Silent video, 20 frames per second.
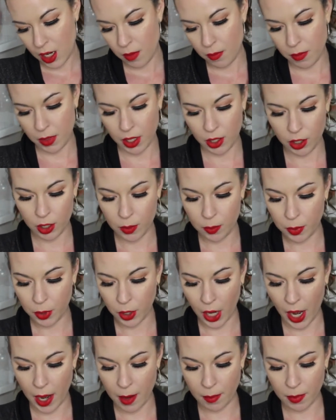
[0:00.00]
Mineral
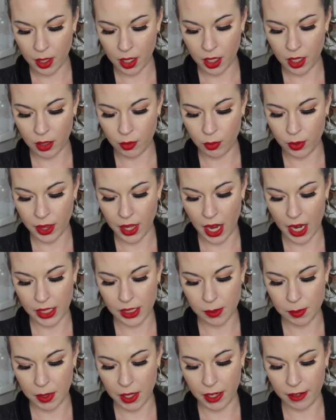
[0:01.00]
Primer with a
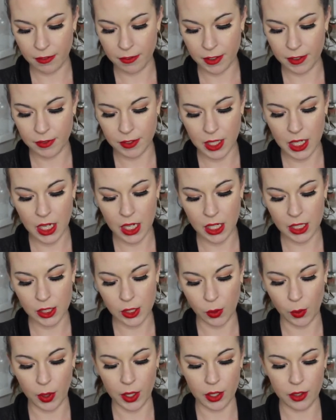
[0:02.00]
SPF 15.
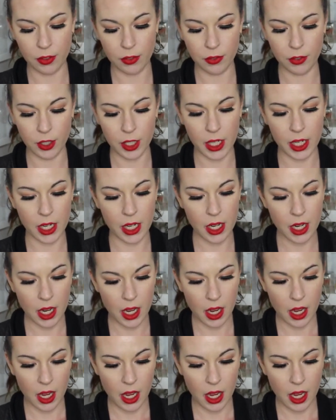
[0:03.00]
It's oil free.